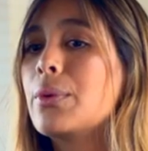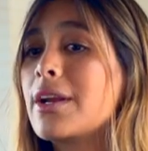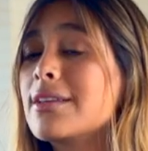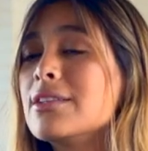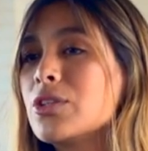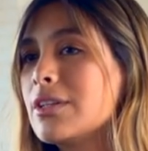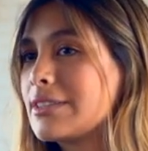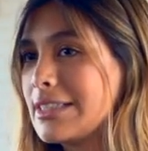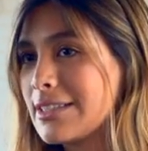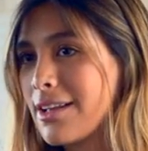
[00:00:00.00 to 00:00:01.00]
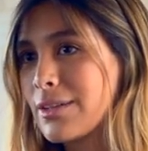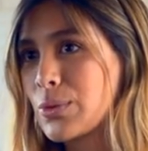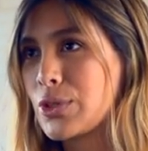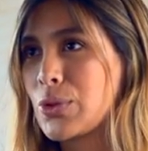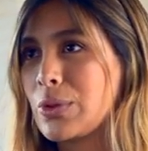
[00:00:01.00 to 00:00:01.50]
What additional
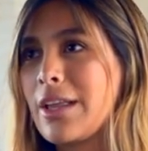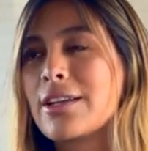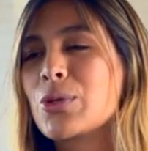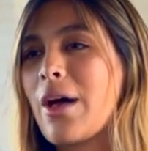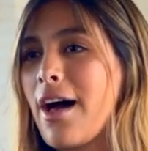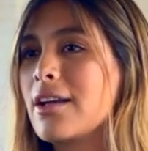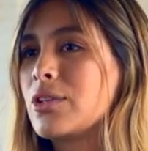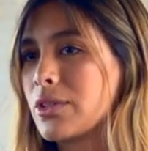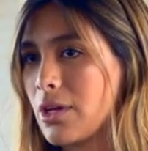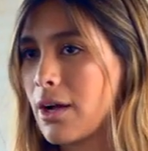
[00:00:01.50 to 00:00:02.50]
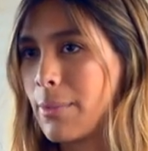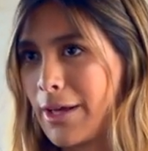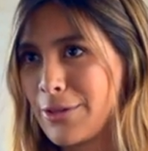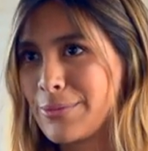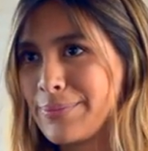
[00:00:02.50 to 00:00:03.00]
details would you like to add or talk
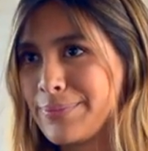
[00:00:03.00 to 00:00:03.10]
about?